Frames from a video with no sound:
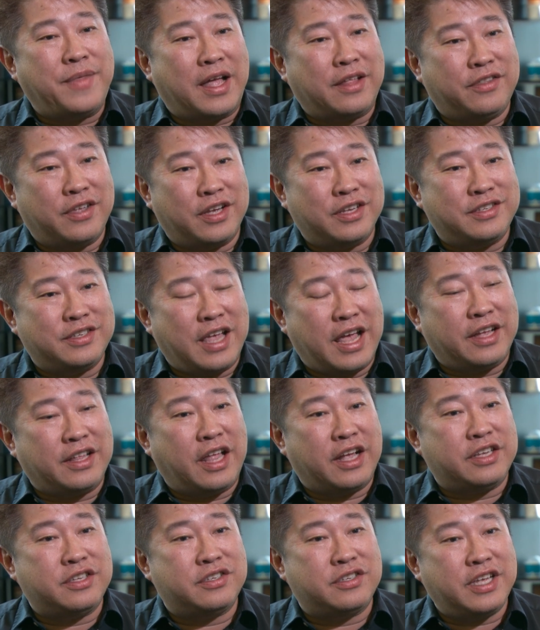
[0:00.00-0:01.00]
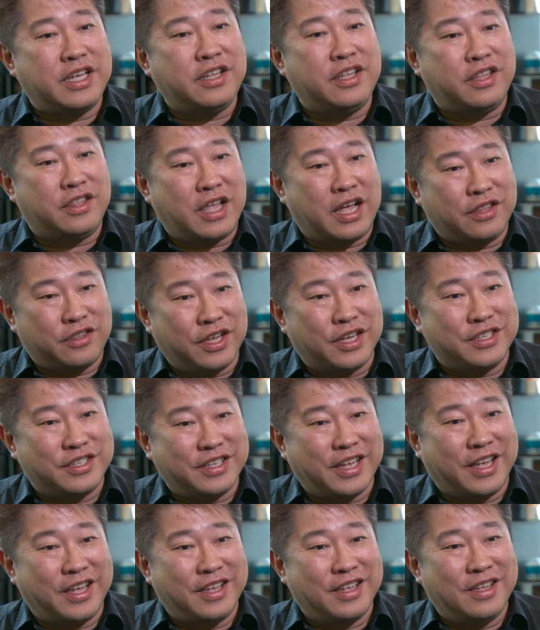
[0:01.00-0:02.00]
that test and exceed in that
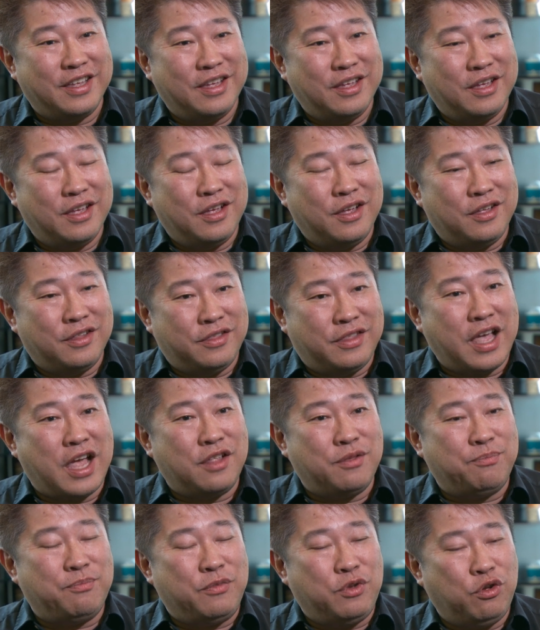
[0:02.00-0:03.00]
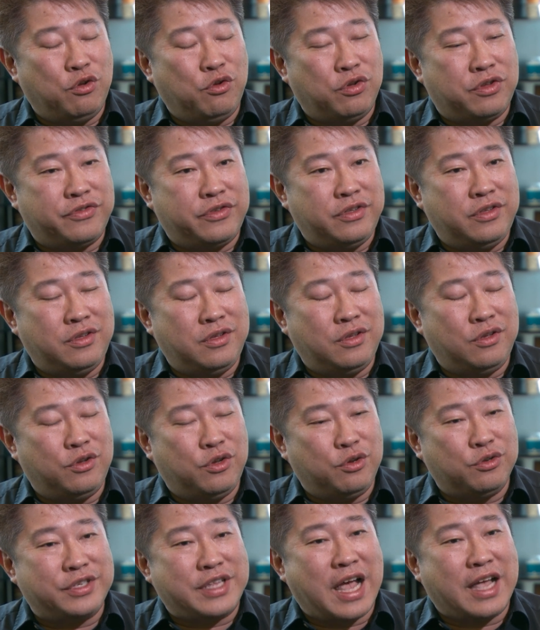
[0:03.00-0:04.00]
testing, then you
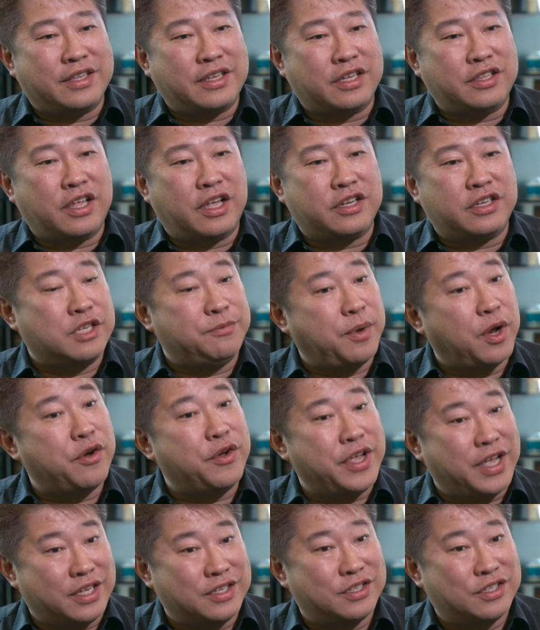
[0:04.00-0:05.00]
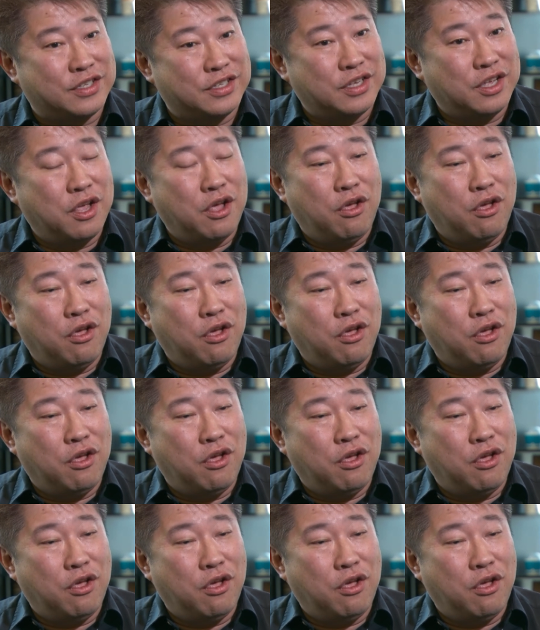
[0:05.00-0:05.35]
use that as an experience